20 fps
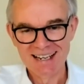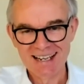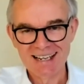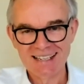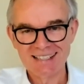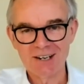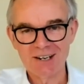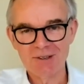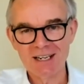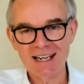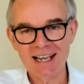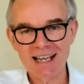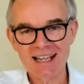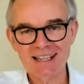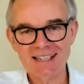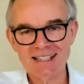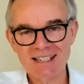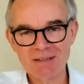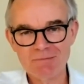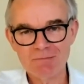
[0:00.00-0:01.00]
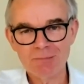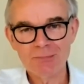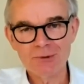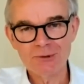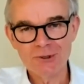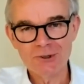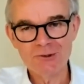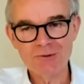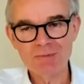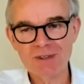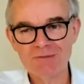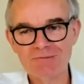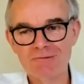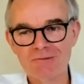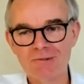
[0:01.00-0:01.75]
So you get this improvement